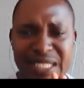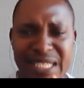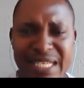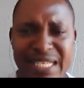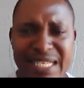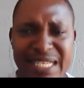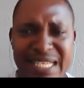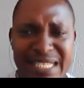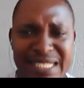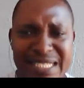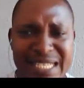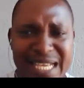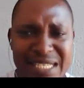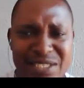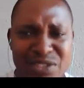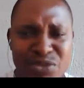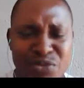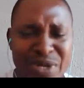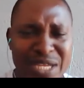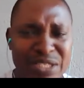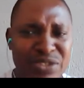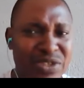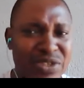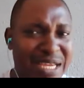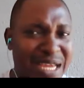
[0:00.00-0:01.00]
the easiest
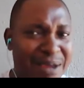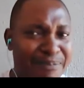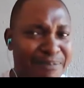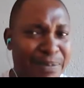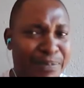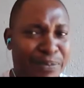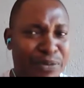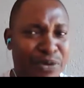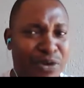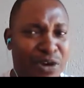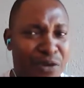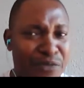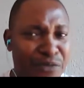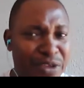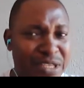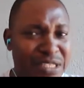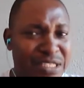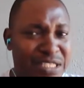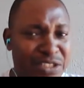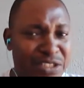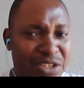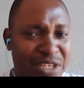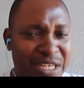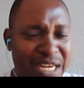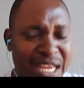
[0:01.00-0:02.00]
way to get people
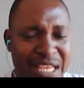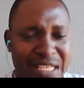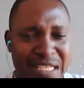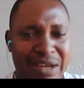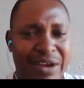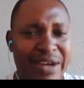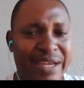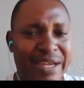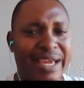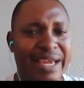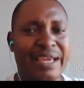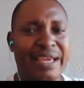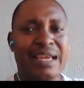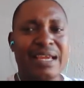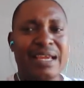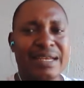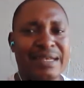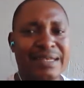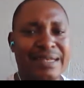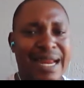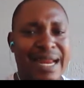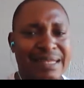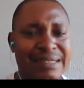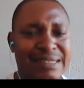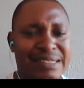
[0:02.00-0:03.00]
convinced into that is okay,
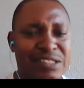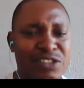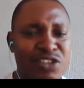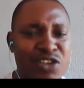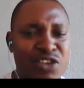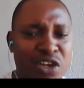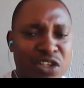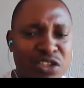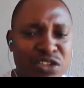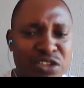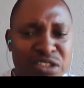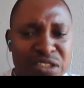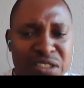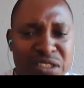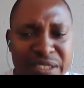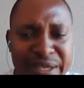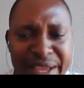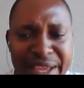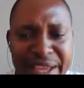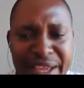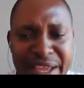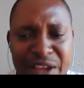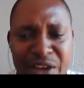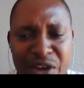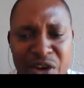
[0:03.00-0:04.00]
that's your
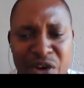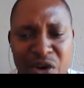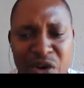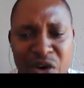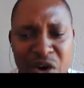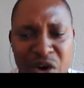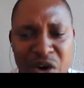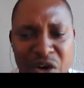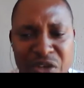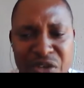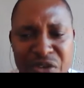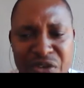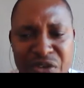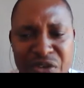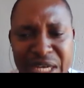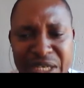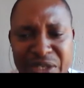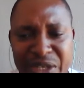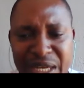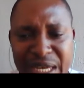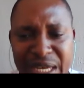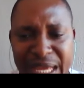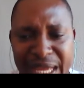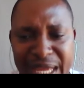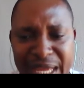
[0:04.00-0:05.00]

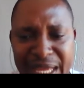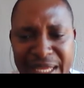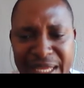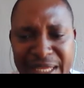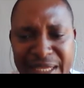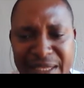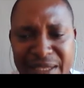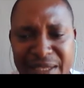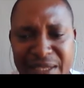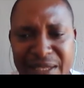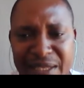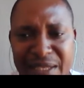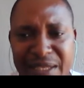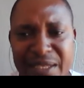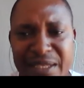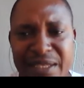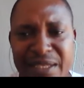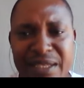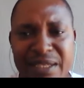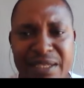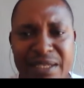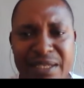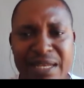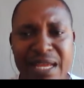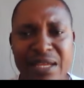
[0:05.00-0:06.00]
$300
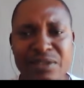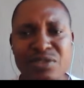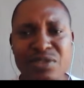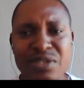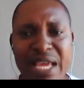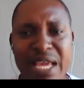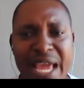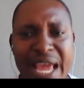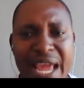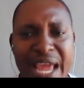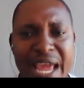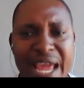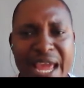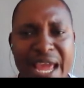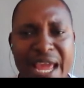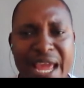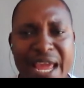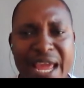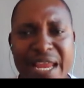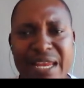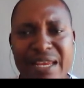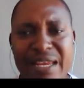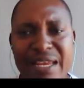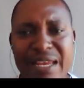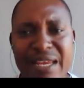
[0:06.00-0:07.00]
that you
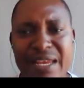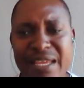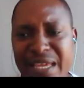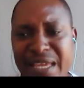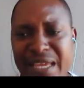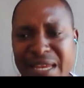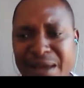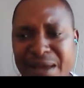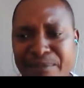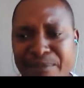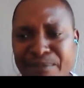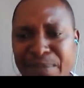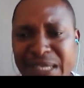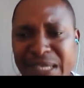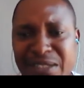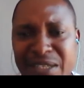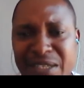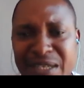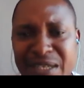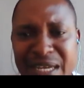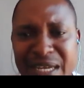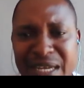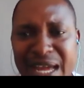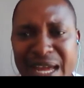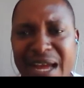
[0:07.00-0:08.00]
earn in a
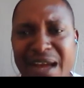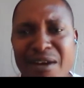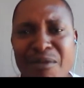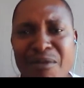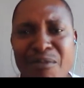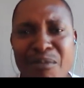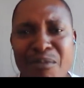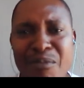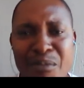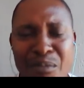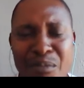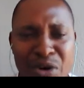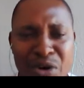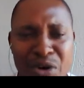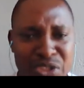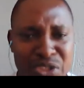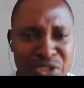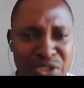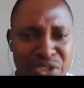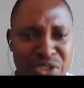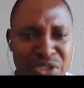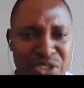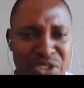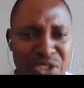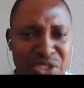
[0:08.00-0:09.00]
particular month.
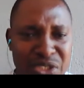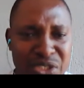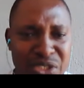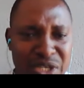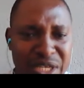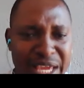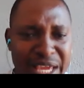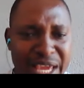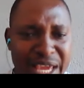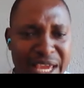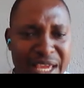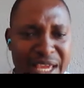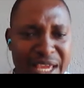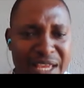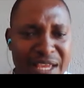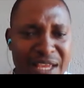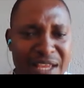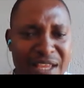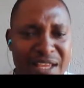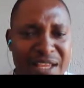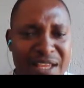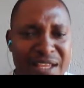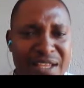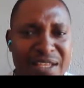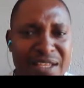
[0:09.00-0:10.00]
Okay,
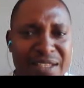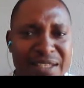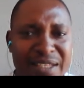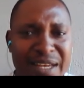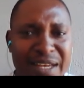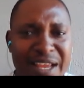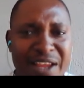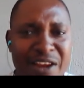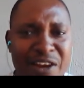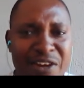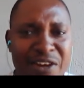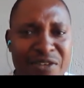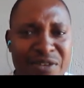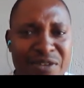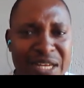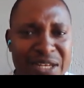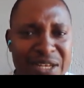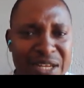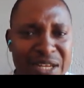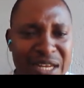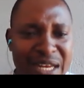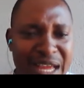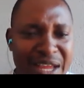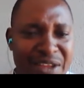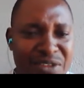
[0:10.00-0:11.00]

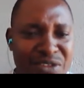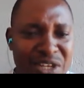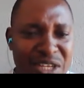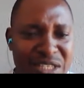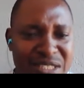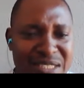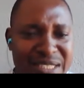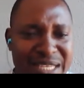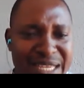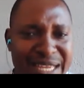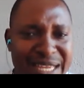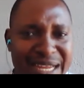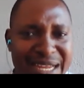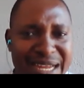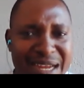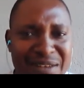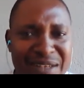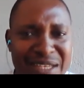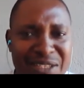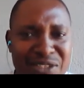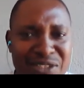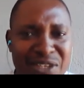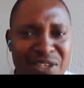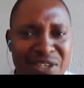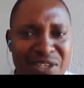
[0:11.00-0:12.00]
$300. You just take a
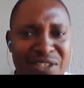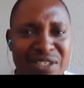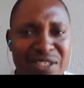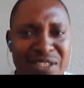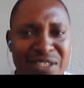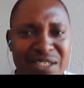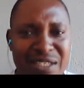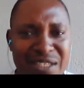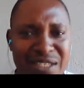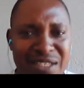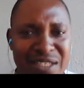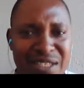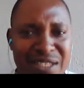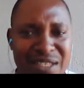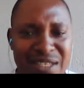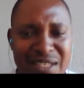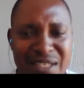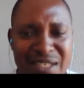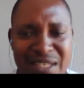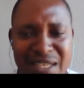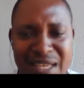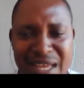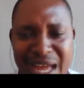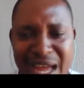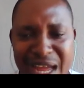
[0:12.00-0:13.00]
calculator
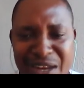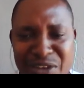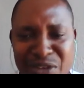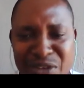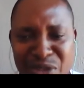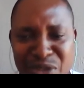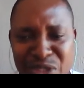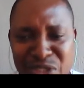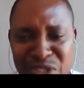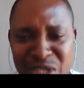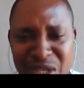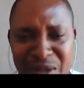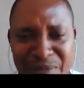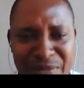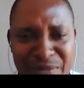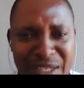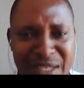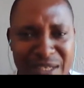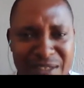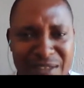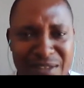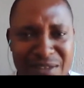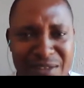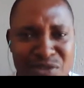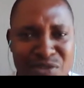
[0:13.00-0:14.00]
and do
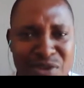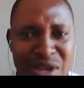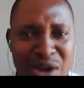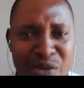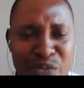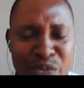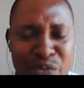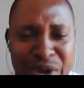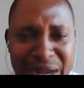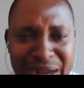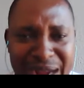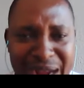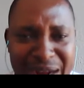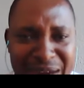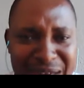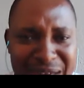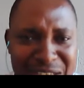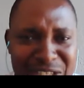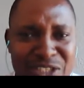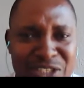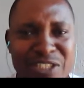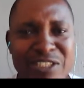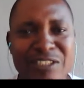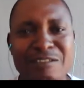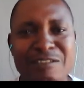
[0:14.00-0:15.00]
something. Do a quick
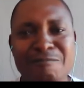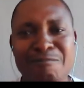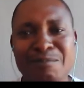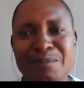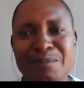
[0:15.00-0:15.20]
calculation.